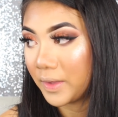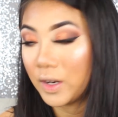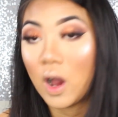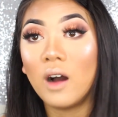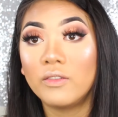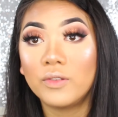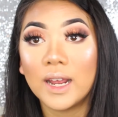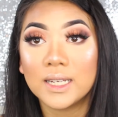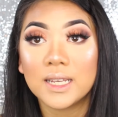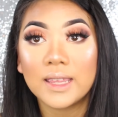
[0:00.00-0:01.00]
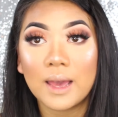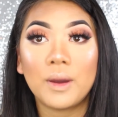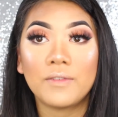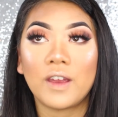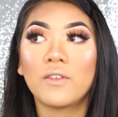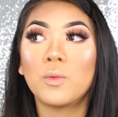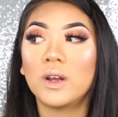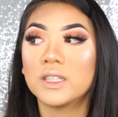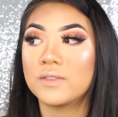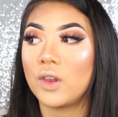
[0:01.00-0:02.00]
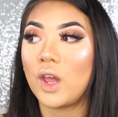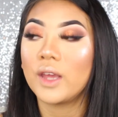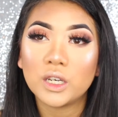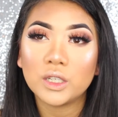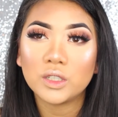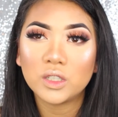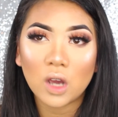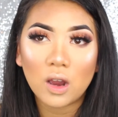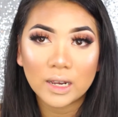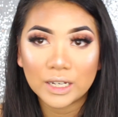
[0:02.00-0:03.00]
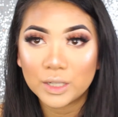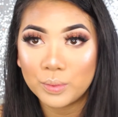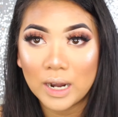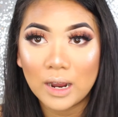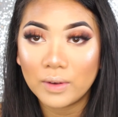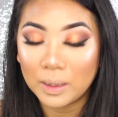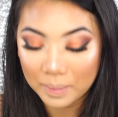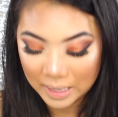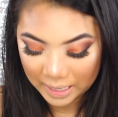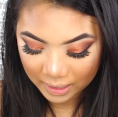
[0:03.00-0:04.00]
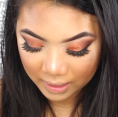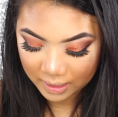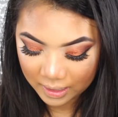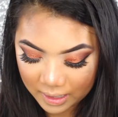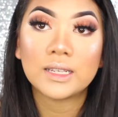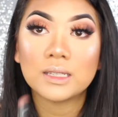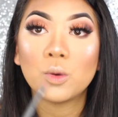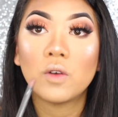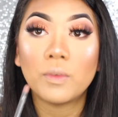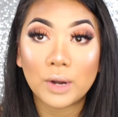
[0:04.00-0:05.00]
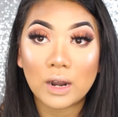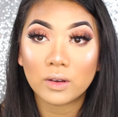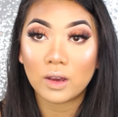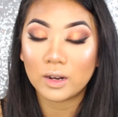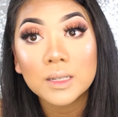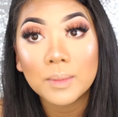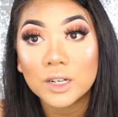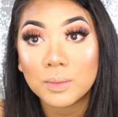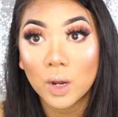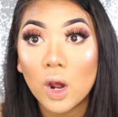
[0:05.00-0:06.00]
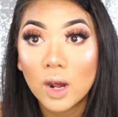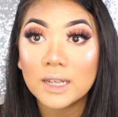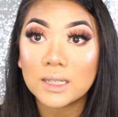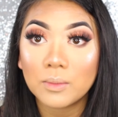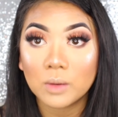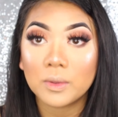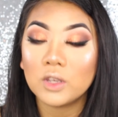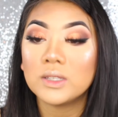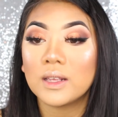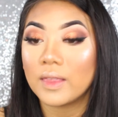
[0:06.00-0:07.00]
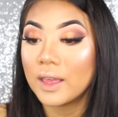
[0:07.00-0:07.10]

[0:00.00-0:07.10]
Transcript: and Half Red. They're my favourite ones for like darkish browny pink. This is more of a brown colour to match my eyes. I'm going to be using